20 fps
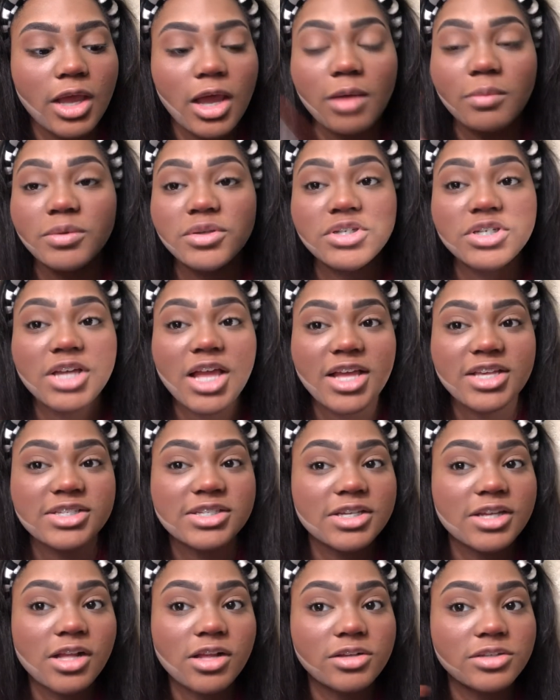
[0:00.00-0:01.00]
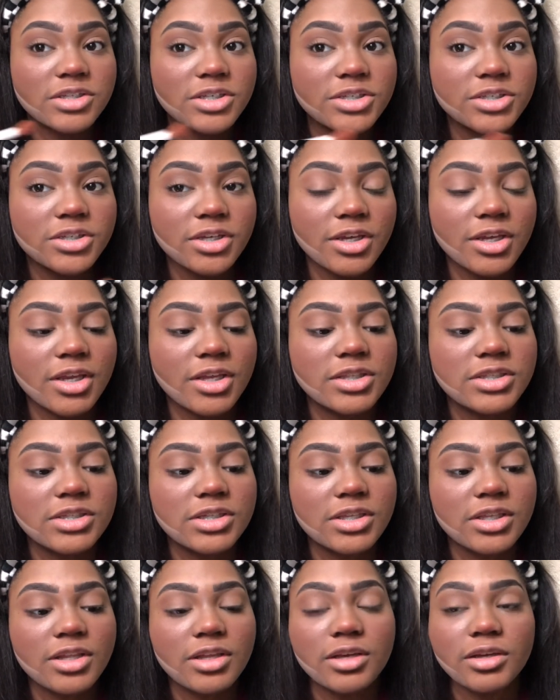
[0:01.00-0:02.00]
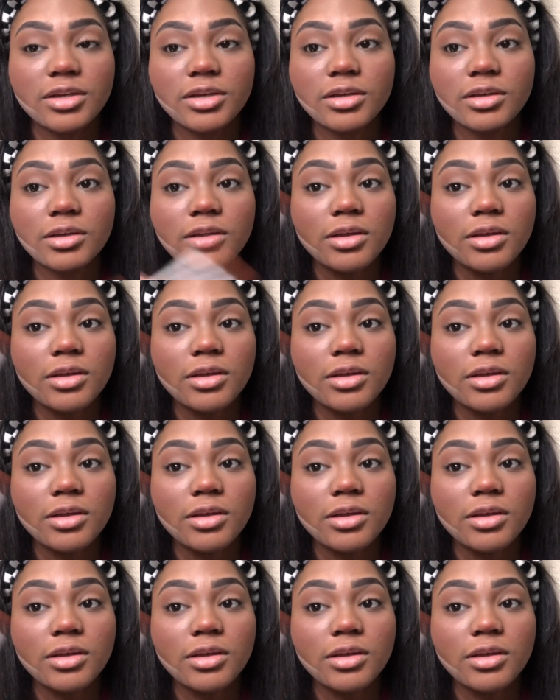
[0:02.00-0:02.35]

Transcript: I pulled you guys in closer so you could see the